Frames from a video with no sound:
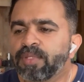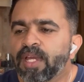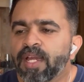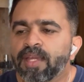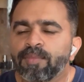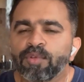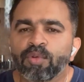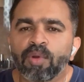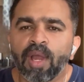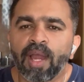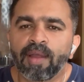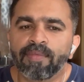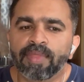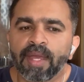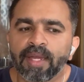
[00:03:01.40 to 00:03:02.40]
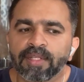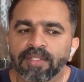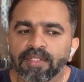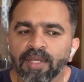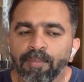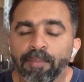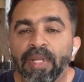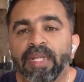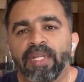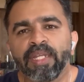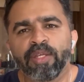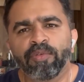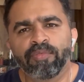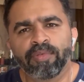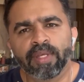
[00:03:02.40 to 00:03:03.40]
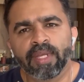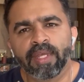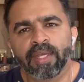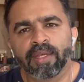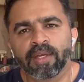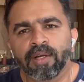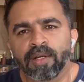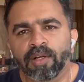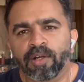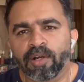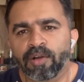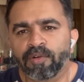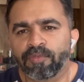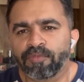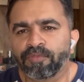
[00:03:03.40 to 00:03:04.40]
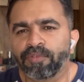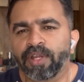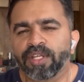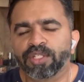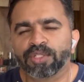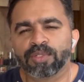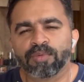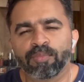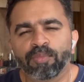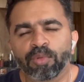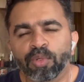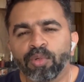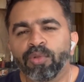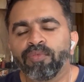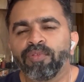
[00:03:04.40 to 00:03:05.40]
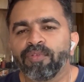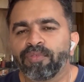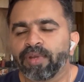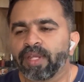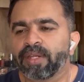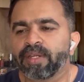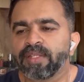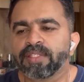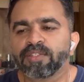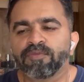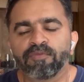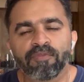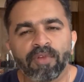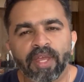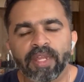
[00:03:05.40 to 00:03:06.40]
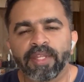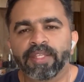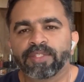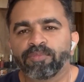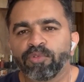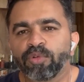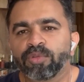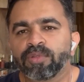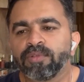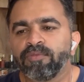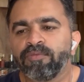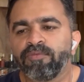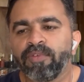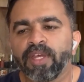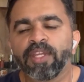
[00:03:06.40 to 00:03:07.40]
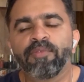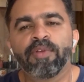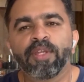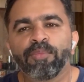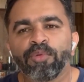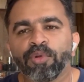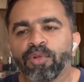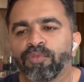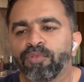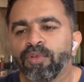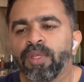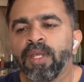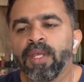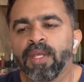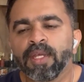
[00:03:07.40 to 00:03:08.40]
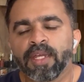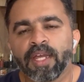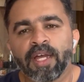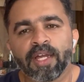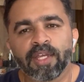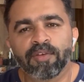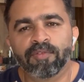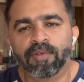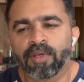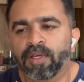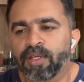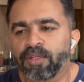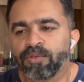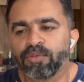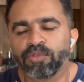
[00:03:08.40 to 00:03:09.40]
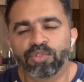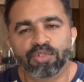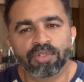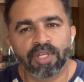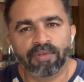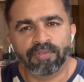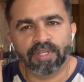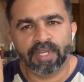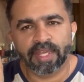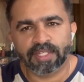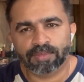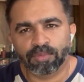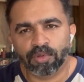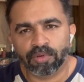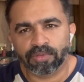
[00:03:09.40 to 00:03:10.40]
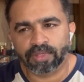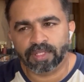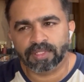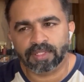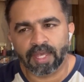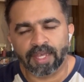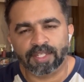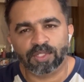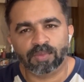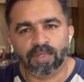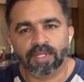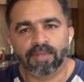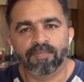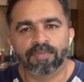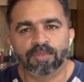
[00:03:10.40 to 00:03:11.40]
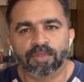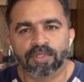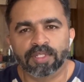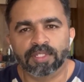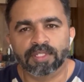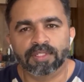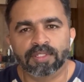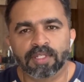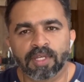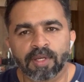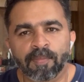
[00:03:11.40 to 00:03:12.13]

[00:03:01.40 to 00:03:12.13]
time, you have that minty feeling, a fresh, beautiful fragrance, very smooth, very, very beautiful. You should definitely explore this as well. So this is